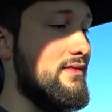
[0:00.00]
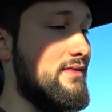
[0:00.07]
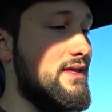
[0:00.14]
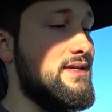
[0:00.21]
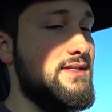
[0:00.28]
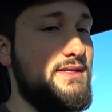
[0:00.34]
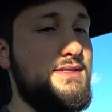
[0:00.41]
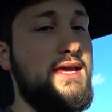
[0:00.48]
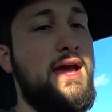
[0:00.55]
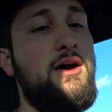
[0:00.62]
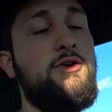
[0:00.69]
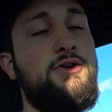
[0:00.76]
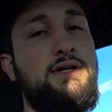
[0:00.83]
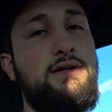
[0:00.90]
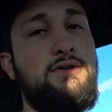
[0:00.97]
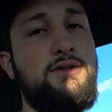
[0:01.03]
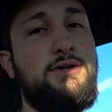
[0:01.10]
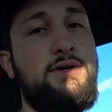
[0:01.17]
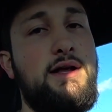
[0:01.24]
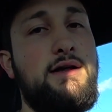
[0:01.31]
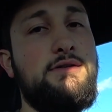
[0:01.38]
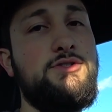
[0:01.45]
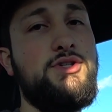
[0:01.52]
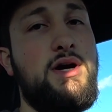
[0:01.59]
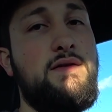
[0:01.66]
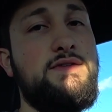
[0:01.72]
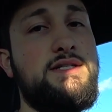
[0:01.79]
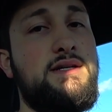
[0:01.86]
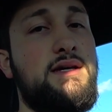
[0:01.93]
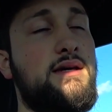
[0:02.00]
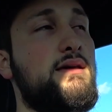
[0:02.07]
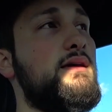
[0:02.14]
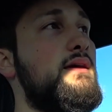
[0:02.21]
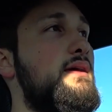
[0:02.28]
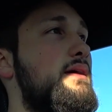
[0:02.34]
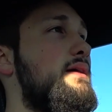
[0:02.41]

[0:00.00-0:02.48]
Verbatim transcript: this is how you need to learn how to drive stick.